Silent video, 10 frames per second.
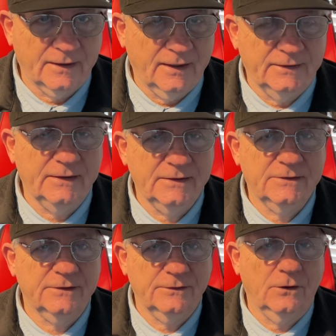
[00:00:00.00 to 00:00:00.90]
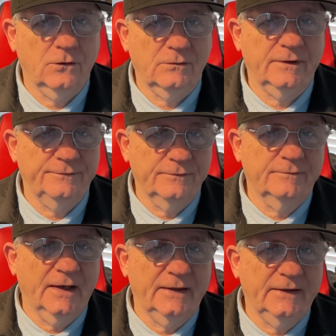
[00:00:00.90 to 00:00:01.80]
I need to know if you've
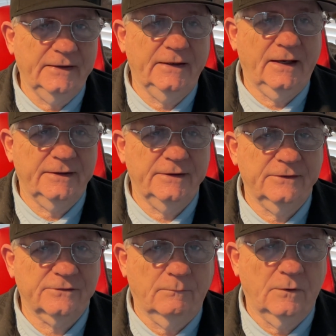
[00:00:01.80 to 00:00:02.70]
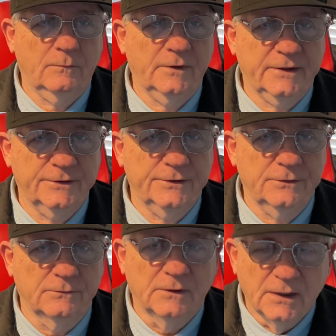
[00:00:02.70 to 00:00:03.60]
got any ideas on what we can do.